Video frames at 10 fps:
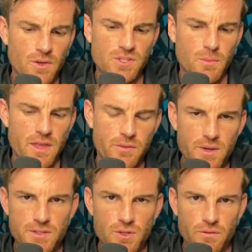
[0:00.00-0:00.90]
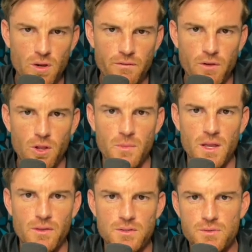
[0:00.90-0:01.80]
Those are my three. So if you want to follow
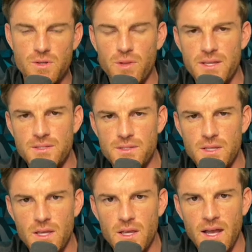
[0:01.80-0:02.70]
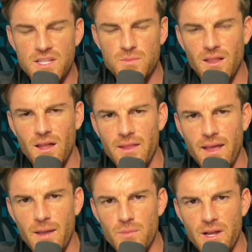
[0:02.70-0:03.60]
me on those three places, I spend a lot of
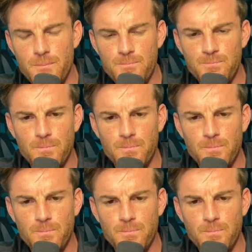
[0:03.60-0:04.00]
time there.